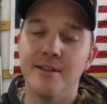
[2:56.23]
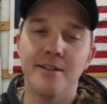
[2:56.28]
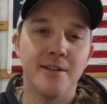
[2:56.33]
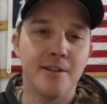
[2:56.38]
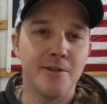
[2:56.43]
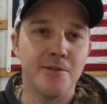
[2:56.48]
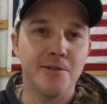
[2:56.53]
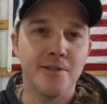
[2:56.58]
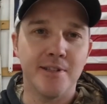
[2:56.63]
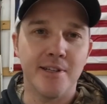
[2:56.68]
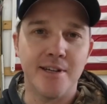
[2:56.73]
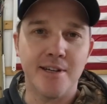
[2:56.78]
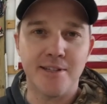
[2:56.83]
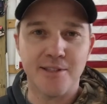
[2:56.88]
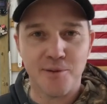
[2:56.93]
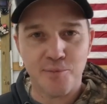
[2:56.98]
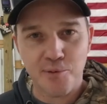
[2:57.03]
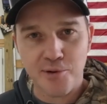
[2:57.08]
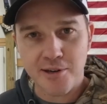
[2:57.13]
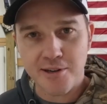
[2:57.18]
the hole saw
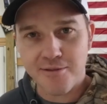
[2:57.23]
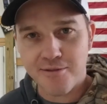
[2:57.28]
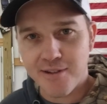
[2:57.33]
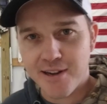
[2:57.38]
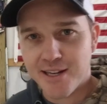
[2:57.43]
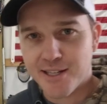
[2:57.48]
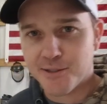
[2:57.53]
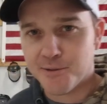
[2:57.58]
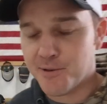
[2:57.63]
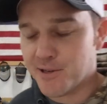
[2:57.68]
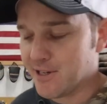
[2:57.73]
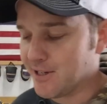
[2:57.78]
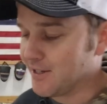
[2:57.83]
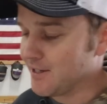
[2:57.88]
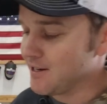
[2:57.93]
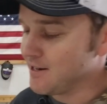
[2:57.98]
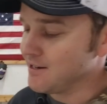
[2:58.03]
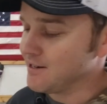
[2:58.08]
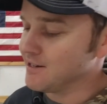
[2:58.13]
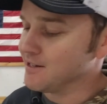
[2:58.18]
is a pretty fast way to
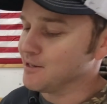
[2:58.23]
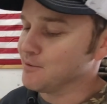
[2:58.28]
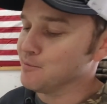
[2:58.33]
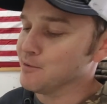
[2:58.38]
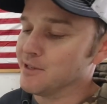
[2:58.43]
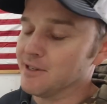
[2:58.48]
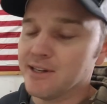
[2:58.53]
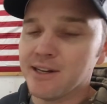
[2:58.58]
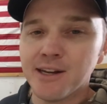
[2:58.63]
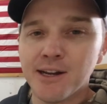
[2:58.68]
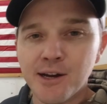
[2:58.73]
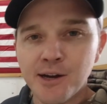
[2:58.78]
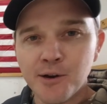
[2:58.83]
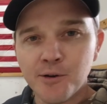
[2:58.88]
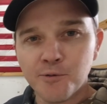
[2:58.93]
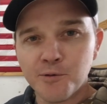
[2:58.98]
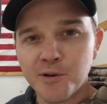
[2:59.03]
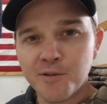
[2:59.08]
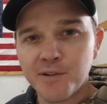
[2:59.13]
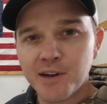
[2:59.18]
get it done. But
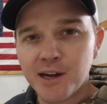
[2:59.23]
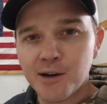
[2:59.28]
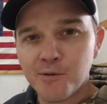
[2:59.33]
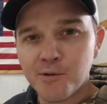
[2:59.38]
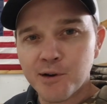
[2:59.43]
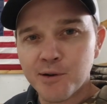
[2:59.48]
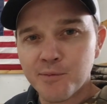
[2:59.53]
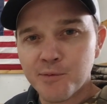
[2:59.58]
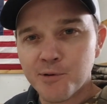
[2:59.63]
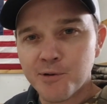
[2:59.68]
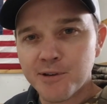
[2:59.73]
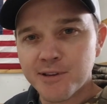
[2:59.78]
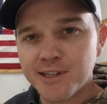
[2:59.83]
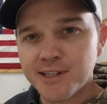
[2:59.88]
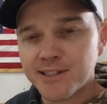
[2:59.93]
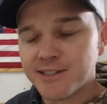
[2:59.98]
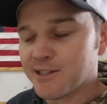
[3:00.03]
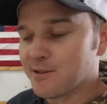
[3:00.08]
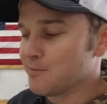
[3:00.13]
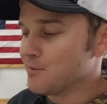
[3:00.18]
we've got one more of
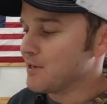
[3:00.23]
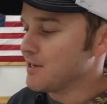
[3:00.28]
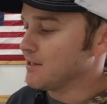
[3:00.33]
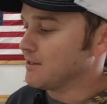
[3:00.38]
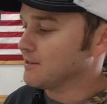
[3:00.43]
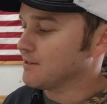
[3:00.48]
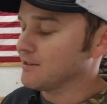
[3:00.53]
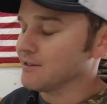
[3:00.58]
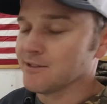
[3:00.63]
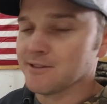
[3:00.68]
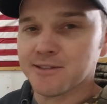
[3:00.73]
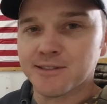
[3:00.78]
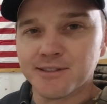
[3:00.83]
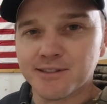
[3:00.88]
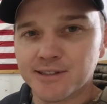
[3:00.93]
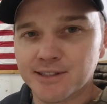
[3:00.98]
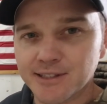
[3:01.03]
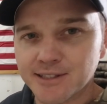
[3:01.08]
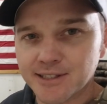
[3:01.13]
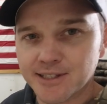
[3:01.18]
these to make, so
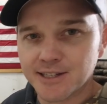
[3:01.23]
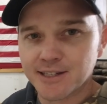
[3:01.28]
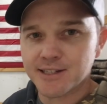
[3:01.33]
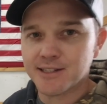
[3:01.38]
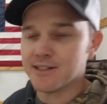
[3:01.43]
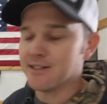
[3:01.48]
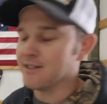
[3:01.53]
let's get